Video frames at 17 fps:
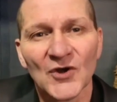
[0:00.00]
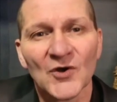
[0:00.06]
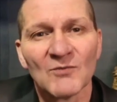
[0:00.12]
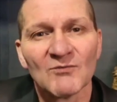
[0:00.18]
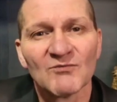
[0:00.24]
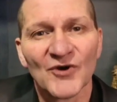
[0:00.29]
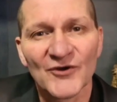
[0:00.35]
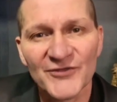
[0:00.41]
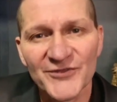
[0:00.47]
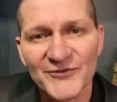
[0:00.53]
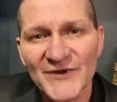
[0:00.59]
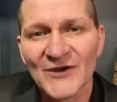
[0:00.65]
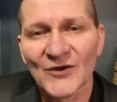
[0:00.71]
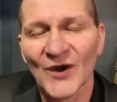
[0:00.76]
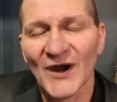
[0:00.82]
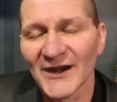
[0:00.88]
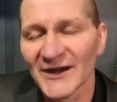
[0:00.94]
Both
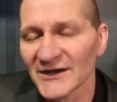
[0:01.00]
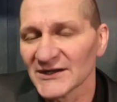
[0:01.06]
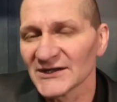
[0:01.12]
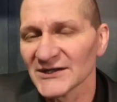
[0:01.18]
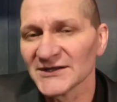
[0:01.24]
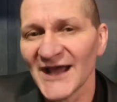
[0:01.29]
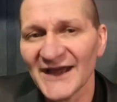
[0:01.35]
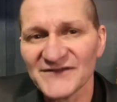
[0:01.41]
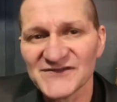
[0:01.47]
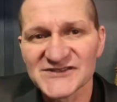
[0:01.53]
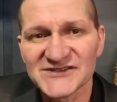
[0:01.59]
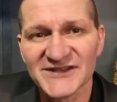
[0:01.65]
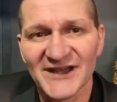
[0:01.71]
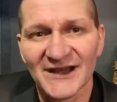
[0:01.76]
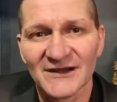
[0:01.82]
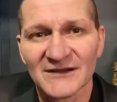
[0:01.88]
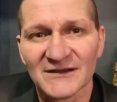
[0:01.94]
require a
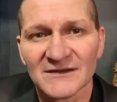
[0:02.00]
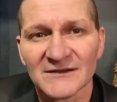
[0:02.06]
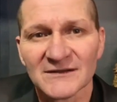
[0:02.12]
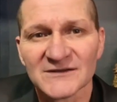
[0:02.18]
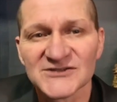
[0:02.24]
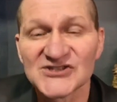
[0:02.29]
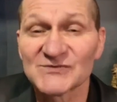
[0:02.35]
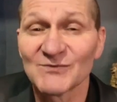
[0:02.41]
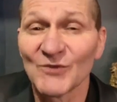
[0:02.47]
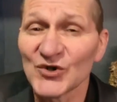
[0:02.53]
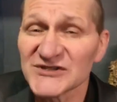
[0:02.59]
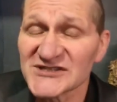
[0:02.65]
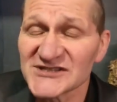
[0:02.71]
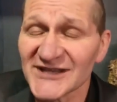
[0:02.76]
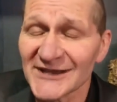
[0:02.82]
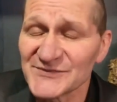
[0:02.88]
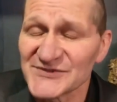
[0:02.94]
lifestyle, small
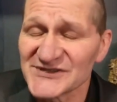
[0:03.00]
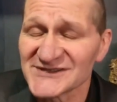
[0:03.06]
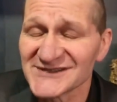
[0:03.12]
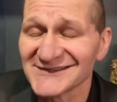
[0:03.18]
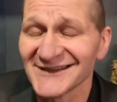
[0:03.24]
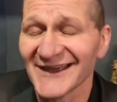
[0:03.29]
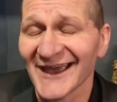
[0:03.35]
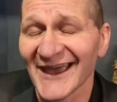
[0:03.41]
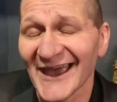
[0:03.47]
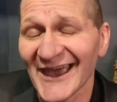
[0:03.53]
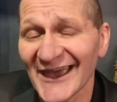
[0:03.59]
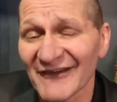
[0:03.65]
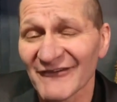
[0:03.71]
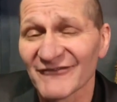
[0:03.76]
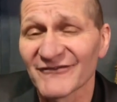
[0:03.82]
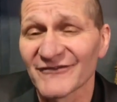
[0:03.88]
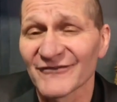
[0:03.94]
steps
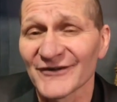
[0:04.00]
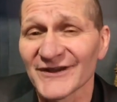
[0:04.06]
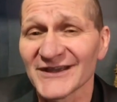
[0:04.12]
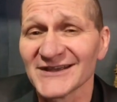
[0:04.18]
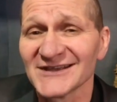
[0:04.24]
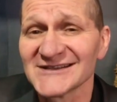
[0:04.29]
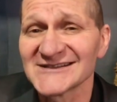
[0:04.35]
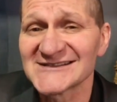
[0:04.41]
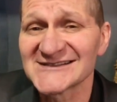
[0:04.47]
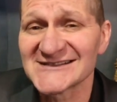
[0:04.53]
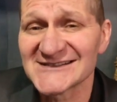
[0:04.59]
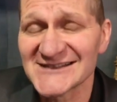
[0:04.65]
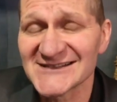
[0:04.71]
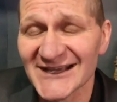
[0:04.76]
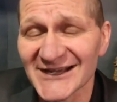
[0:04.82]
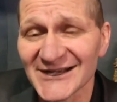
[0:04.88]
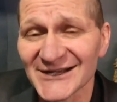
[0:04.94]
every
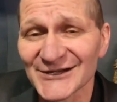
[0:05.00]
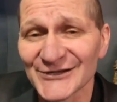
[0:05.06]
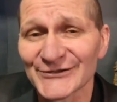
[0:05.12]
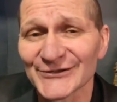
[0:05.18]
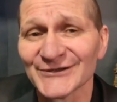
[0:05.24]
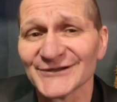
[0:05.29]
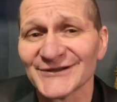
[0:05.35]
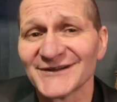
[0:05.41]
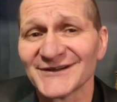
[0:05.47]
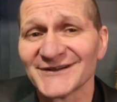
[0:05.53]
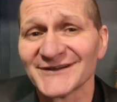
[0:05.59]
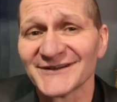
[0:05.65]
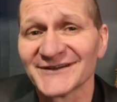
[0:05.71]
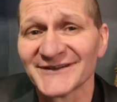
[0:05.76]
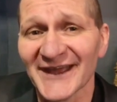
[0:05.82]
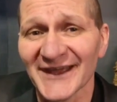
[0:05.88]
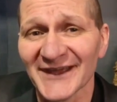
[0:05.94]
single
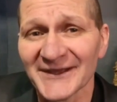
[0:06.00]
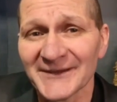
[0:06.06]
day.